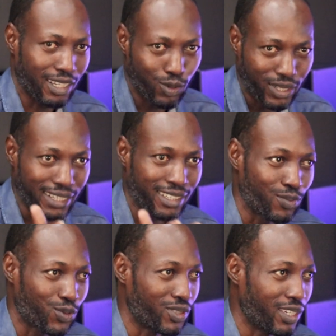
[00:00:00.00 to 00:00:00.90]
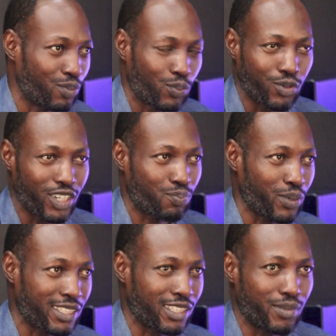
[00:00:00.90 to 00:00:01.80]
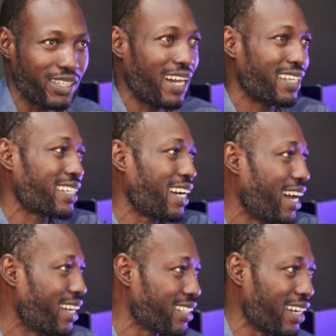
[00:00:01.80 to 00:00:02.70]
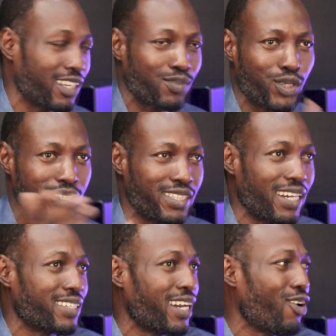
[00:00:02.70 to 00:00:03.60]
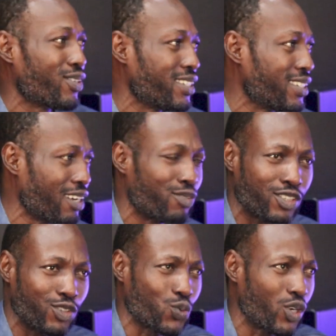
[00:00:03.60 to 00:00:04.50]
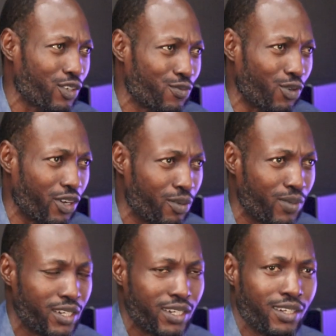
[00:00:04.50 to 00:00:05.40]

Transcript: look at him today. People respect him. He has cars, he has money, he has houses. Everything is working for him.